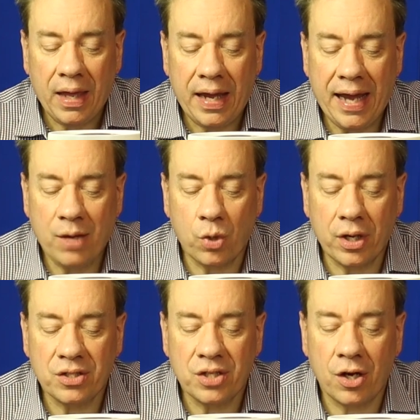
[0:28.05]
and we're
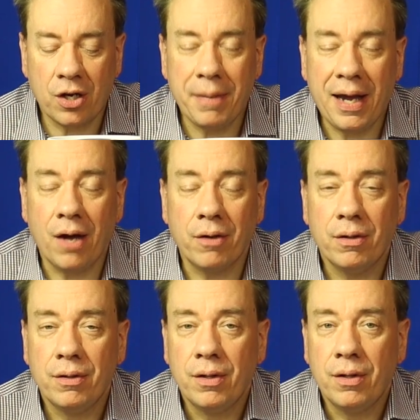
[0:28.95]
going to talk about
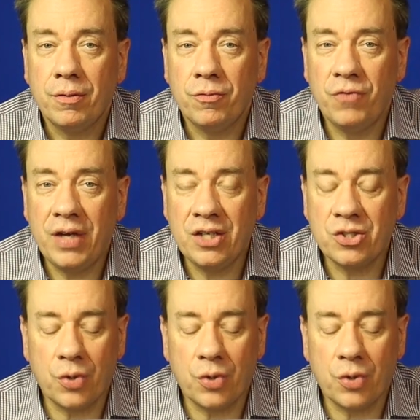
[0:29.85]
vintage